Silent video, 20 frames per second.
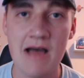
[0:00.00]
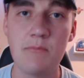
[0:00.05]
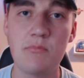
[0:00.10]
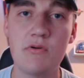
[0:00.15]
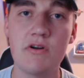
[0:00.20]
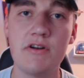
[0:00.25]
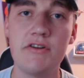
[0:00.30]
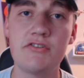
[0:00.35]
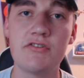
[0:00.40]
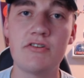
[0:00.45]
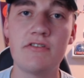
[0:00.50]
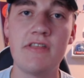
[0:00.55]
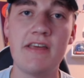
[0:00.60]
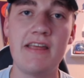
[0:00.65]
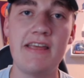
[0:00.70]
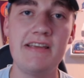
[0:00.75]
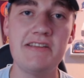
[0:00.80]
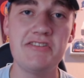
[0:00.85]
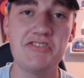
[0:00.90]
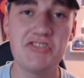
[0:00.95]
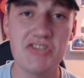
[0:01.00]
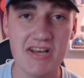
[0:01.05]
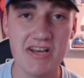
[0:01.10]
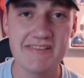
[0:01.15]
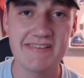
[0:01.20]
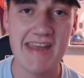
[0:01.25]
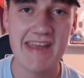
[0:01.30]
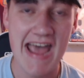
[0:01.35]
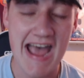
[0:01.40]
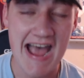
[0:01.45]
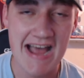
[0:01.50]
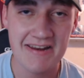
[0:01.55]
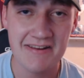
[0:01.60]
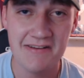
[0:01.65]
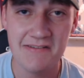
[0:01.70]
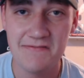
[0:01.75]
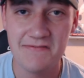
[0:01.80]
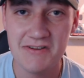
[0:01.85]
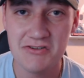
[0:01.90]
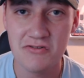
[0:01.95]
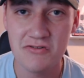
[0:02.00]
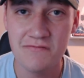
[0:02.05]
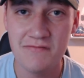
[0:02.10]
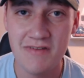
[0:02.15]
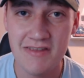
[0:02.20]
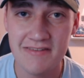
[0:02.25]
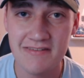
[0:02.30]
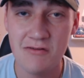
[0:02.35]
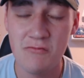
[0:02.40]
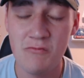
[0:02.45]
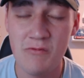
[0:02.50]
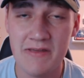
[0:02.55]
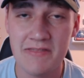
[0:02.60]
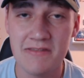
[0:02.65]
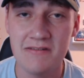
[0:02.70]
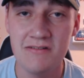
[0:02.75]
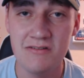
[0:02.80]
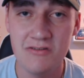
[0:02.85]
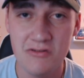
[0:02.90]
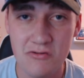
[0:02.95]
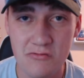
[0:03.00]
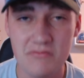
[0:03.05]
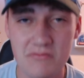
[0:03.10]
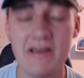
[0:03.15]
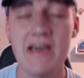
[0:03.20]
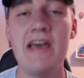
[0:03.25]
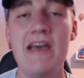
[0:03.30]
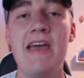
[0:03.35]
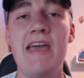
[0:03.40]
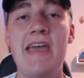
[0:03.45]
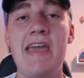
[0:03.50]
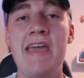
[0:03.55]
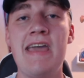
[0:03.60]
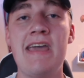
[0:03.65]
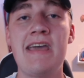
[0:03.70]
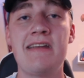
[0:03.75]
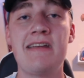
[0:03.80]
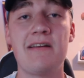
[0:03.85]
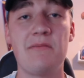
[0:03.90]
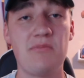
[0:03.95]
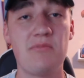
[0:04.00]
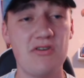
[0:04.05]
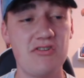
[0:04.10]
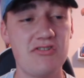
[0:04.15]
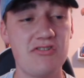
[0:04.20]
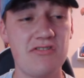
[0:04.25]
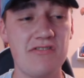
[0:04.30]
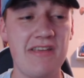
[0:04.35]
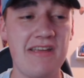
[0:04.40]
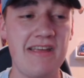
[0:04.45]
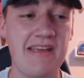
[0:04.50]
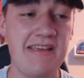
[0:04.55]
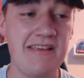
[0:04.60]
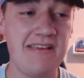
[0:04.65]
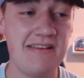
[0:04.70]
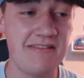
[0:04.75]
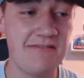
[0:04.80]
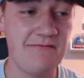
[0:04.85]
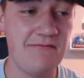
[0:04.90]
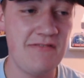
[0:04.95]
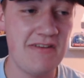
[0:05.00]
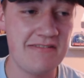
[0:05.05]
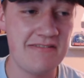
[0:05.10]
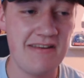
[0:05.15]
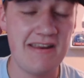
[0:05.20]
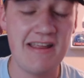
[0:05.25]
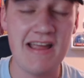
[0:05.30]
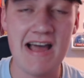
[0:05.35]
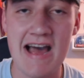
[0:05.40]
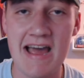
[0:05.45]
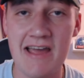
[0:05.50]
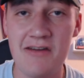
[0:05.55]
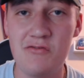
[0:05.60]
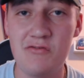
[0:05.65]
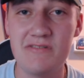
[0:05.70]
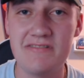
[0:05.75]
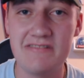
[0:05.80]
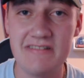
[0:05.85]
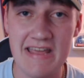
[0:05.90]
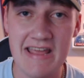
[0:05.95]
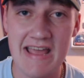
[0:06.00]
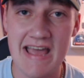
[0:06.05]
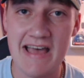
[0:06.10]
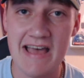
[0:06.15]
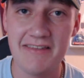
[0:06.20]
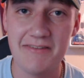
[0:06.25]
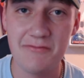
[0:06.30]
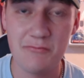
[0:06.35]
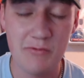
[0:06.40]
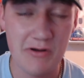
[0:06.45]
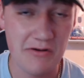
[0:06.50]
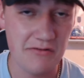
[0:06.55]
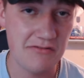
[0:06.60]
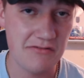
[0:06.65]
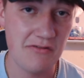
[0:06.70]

I'm pretty sure that he just had an official visit with Duke, and I'm pretty sure that he is visiting Iowa State as well.